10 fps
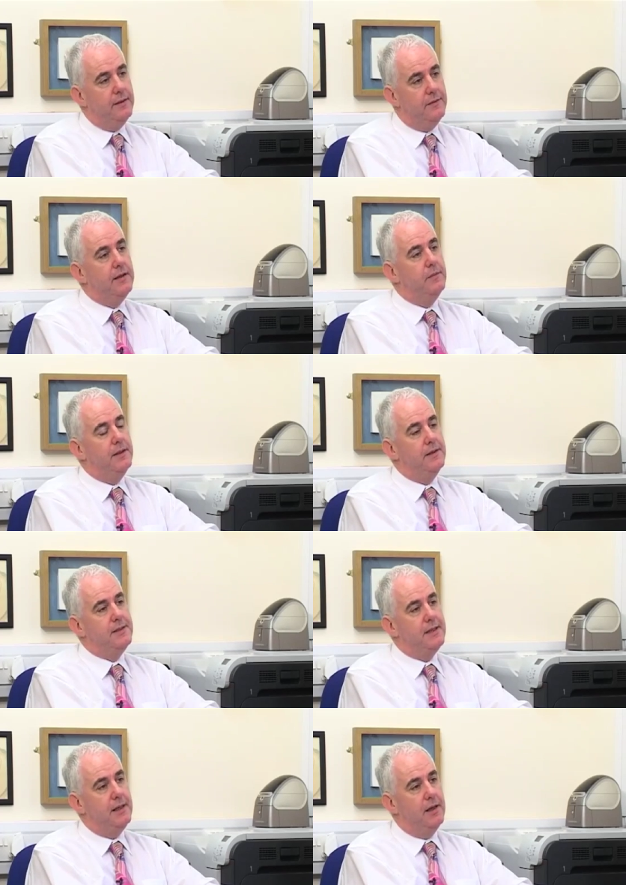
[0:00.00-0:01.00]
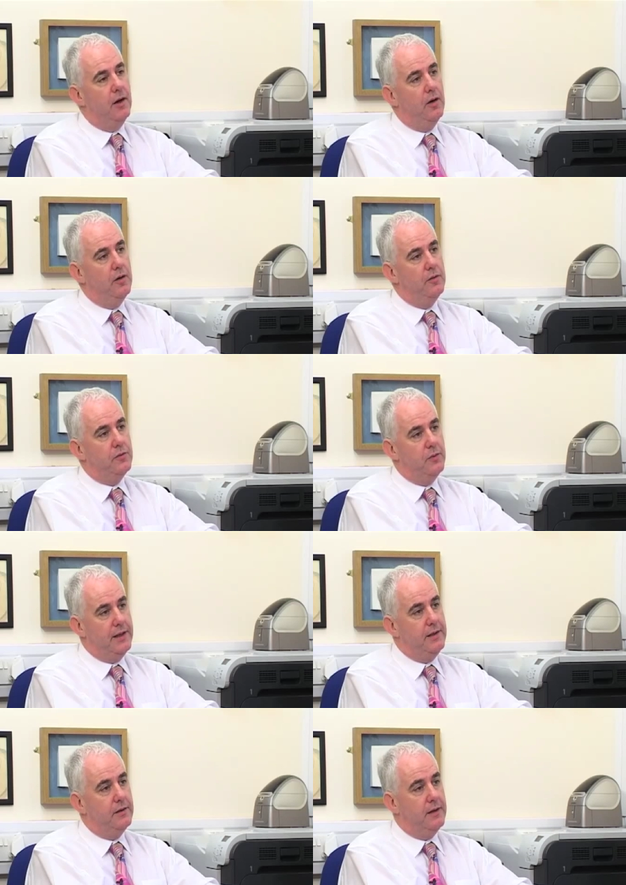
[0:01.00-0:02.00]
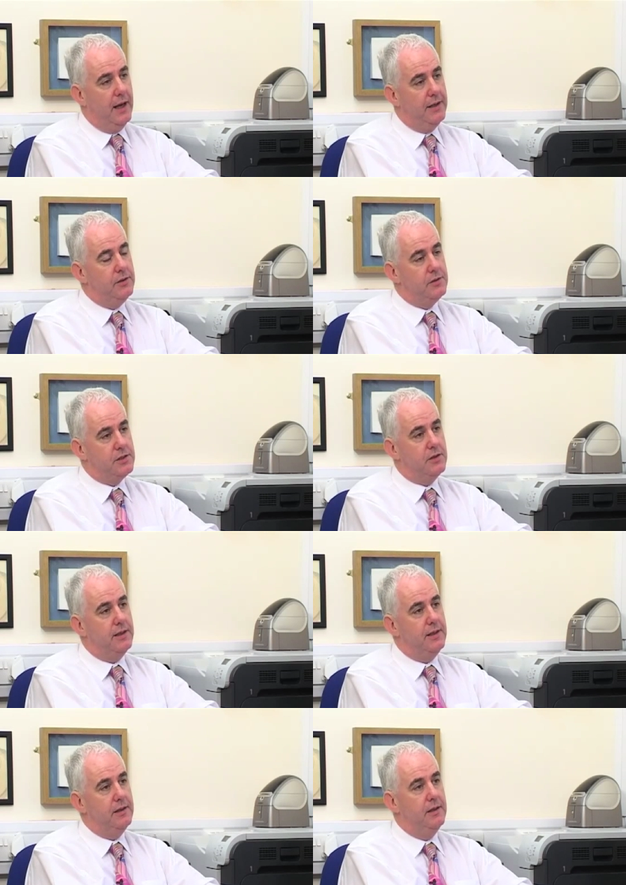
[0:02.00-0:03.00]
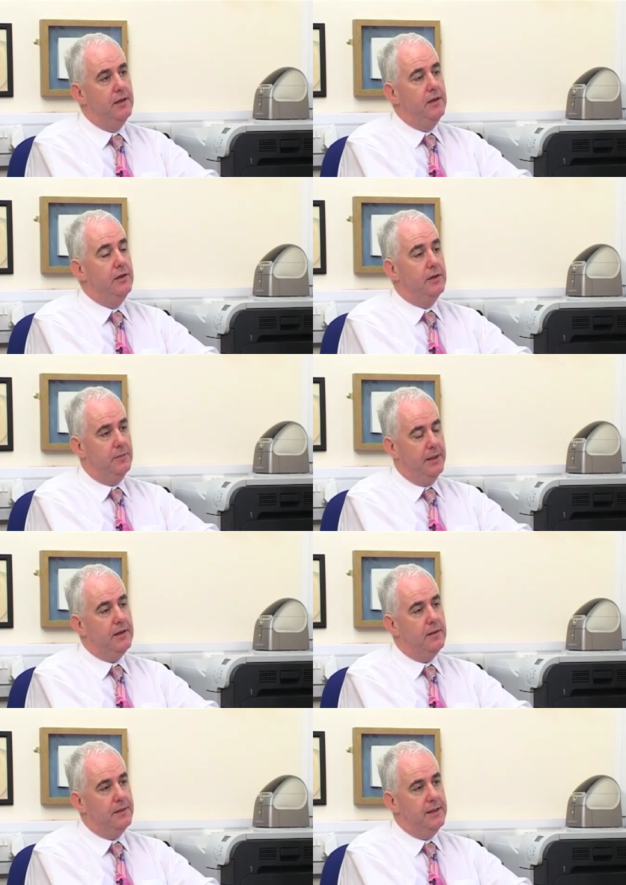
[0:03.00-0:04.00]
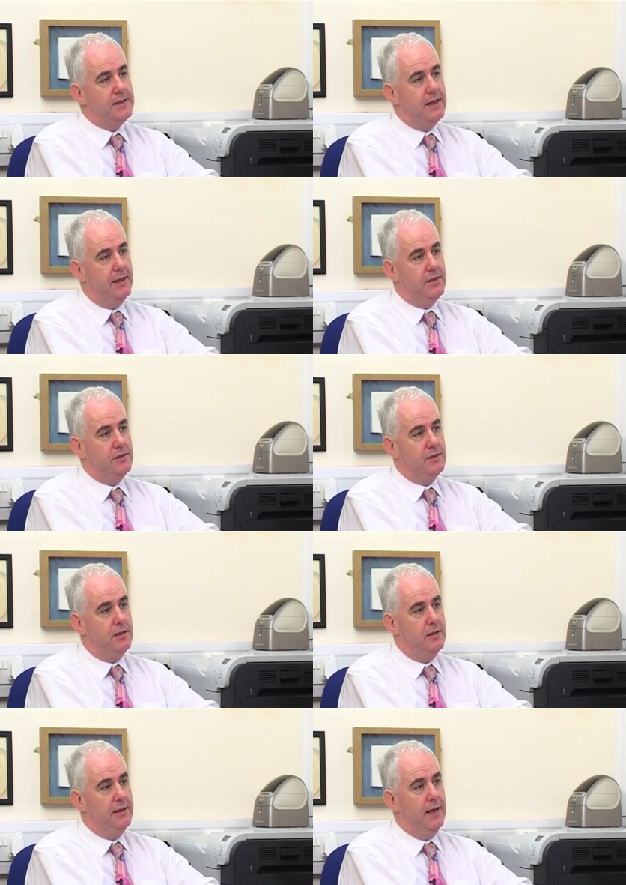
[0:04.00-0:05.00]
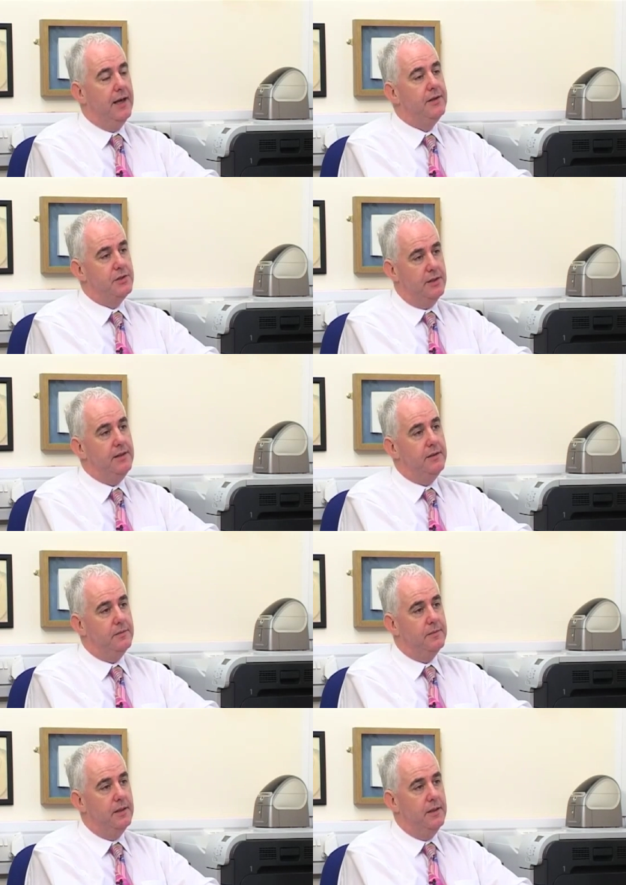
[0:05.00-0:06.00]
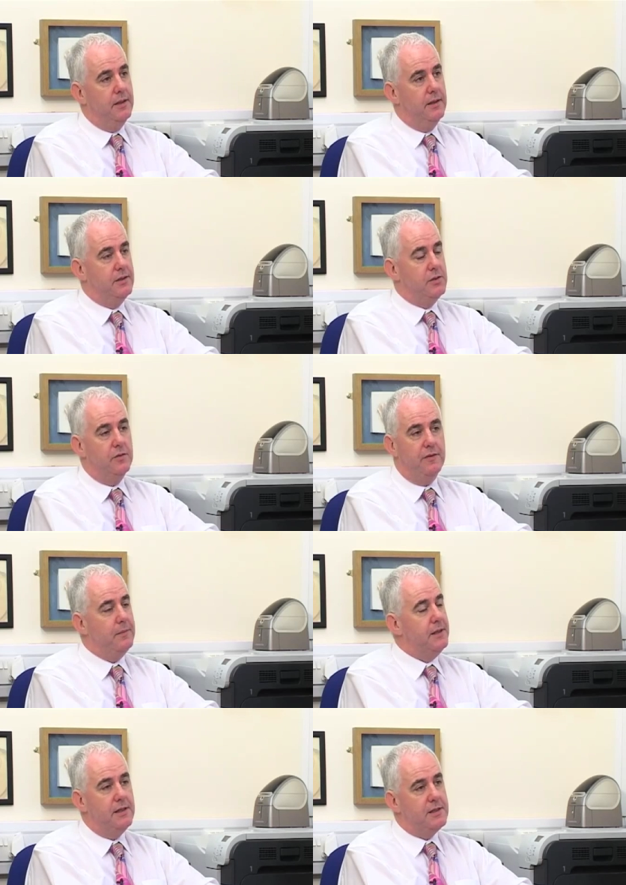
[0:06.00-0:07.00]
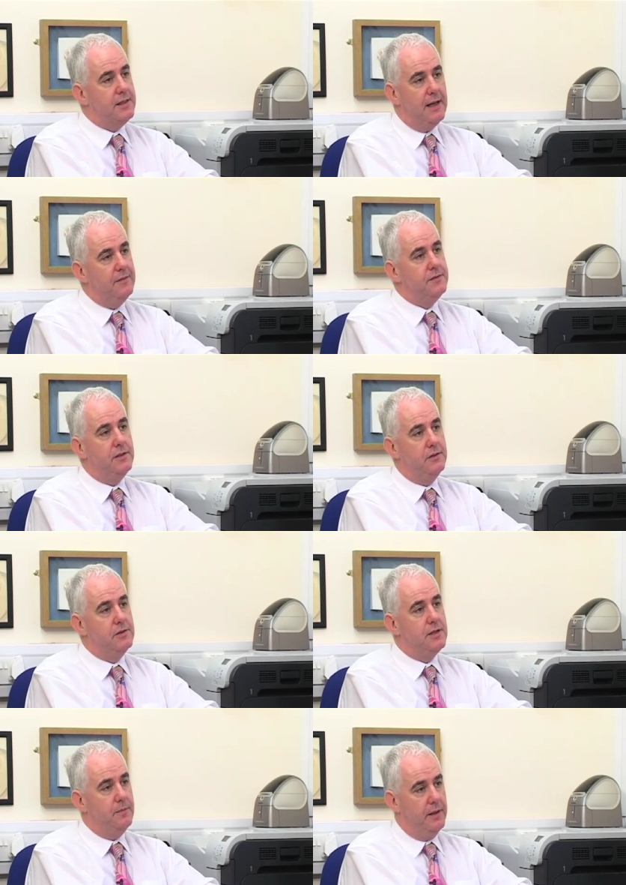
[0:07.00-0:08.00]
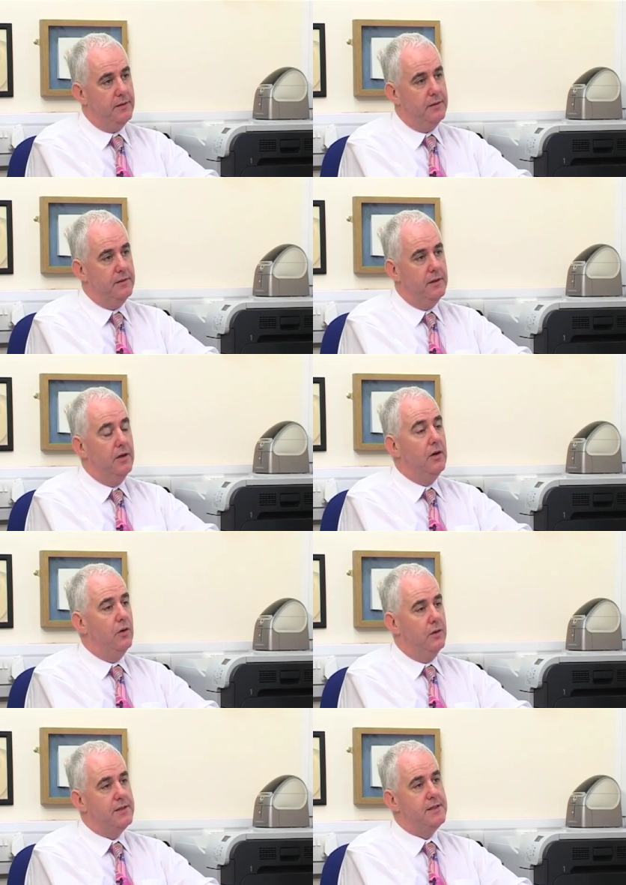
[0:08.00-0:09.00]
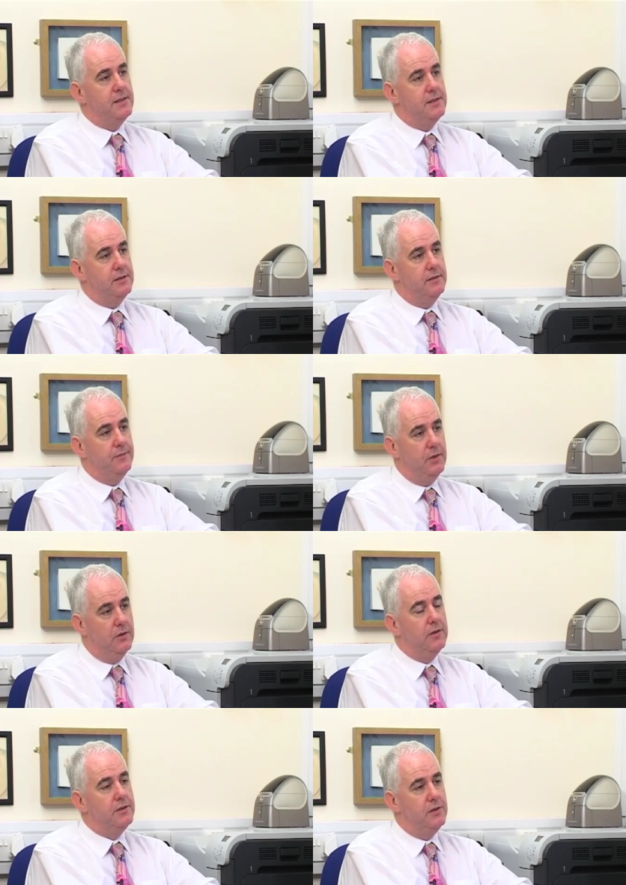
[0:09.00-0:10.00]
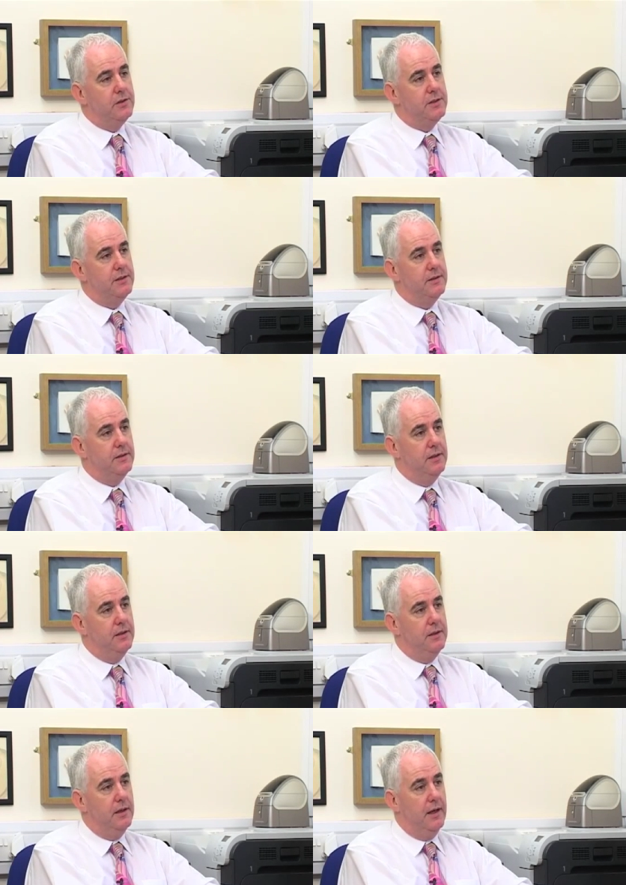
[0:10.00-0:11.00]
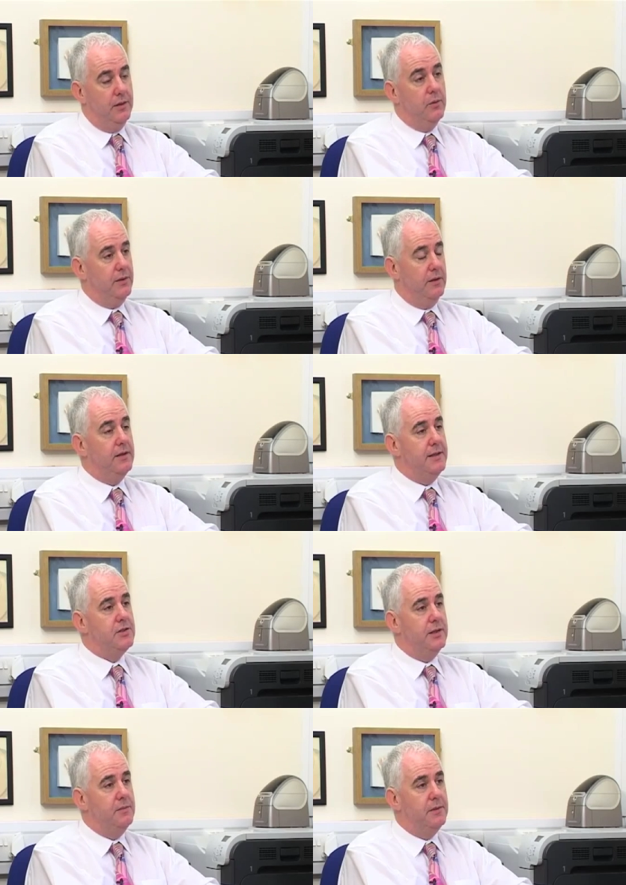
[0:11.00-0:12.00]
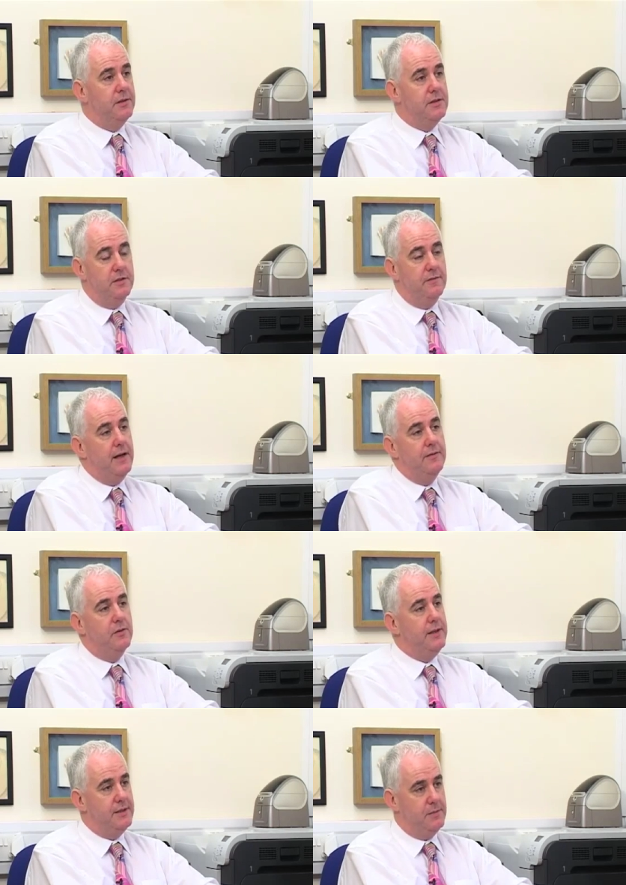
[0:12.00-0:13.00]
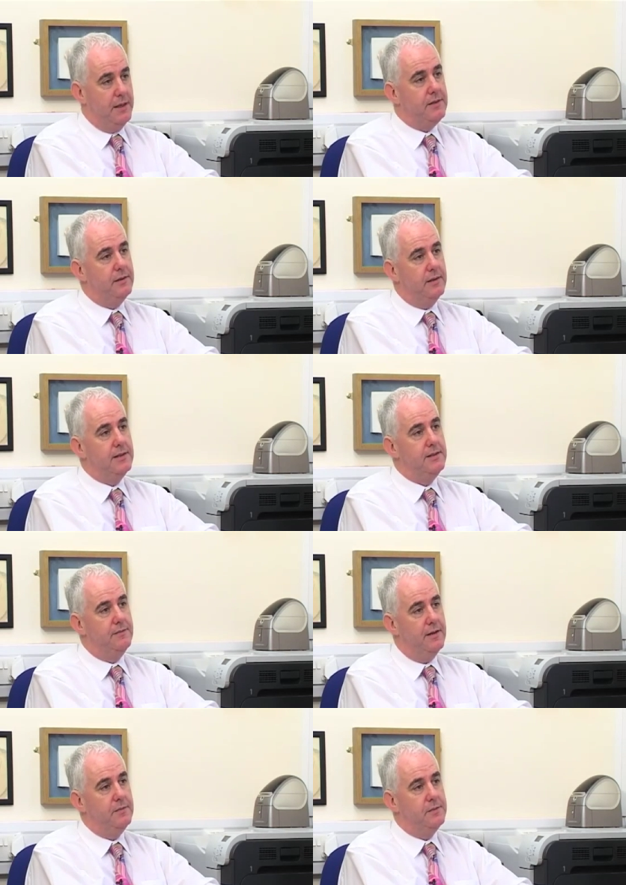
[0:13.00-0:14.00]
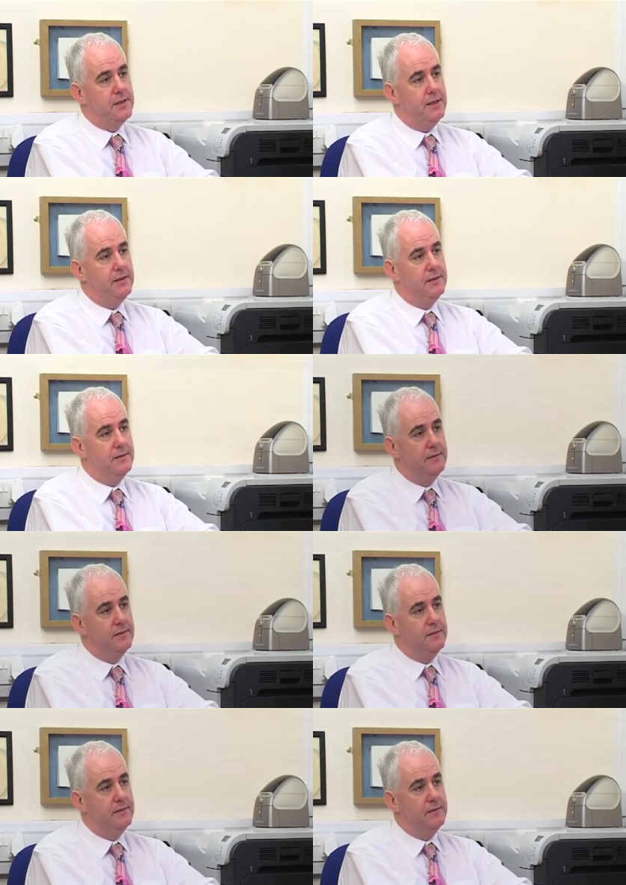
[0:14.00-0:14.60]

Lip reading: the availability of regular annual screening, you can pick up these cancers early and treat them. And so a family doesn't have to lose a mother or a sister or a daughter. And with early treatment, the survival rate is better than 95%.